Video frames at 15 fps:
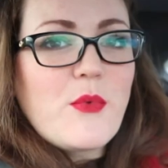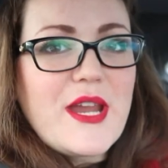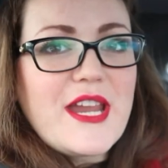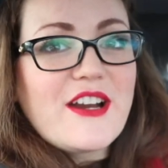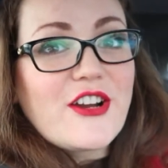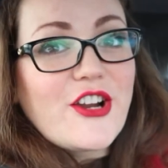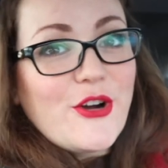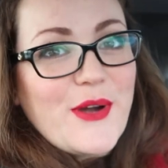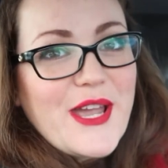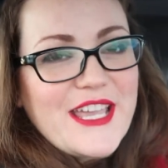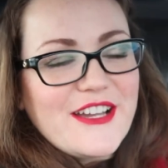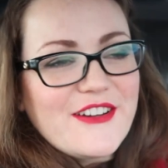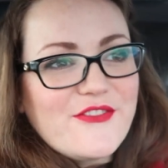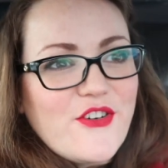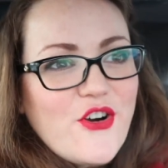we are
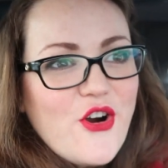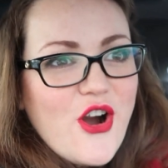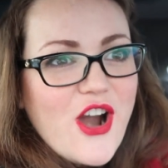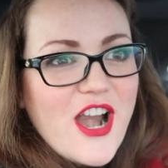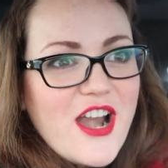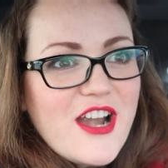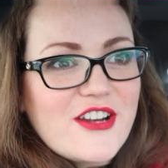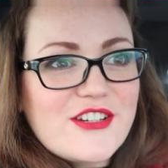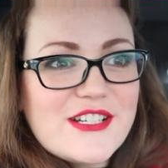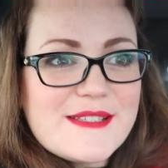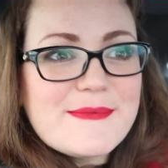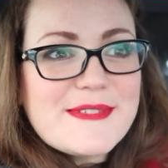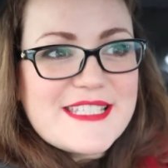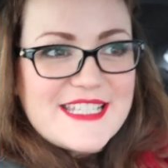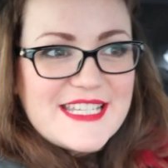going for
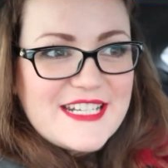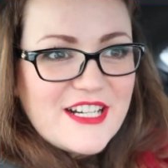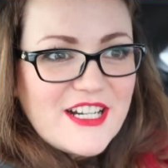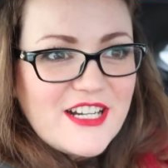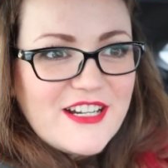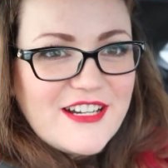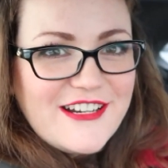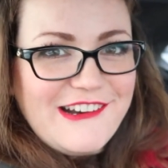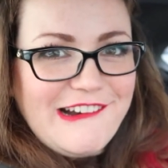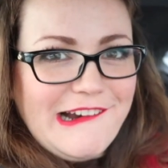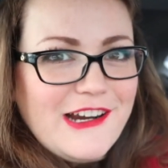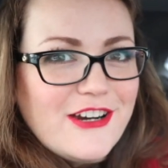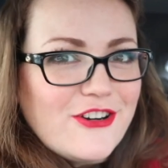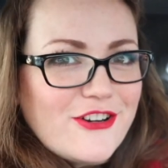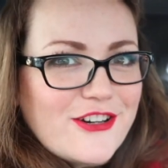Christmas dinner
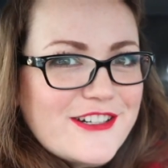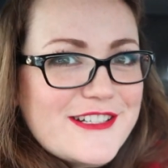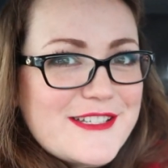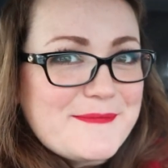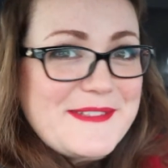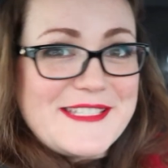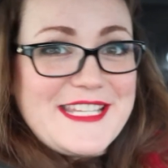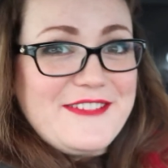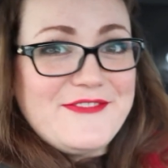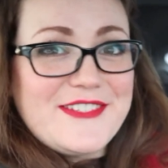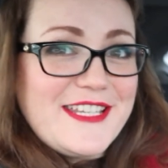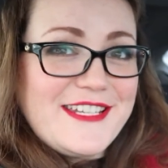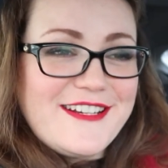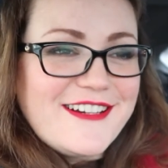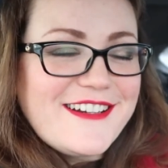or Christmas Eve
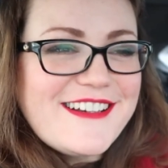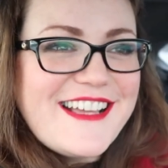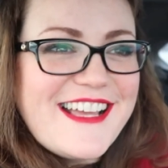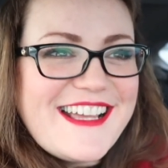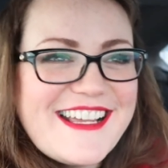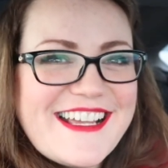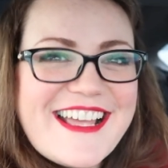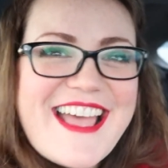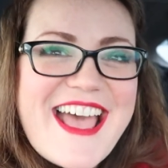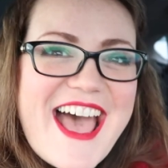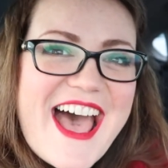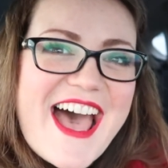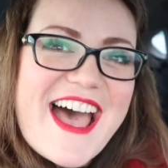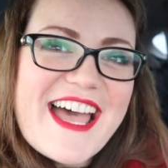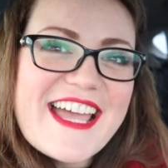dinner
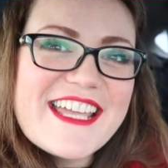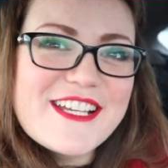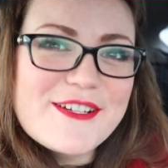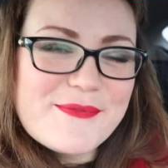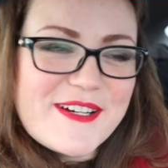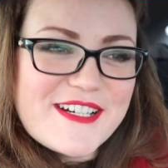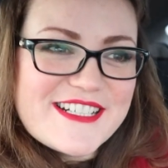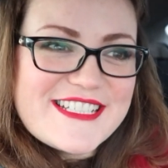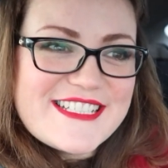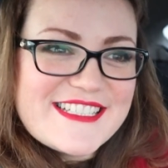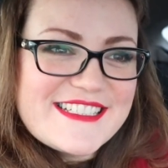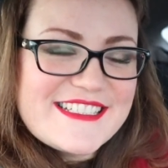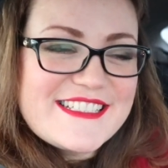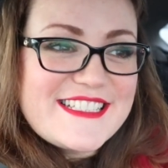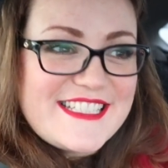at Ingemar's
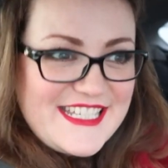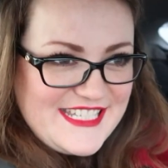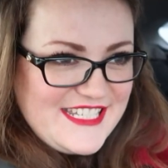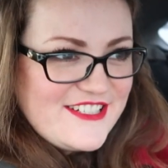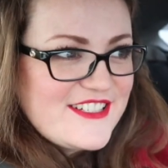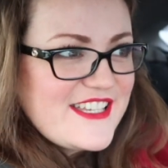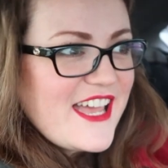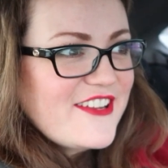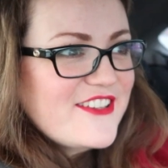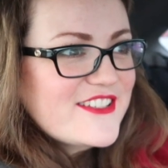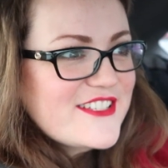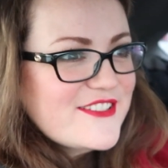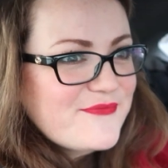sister's house.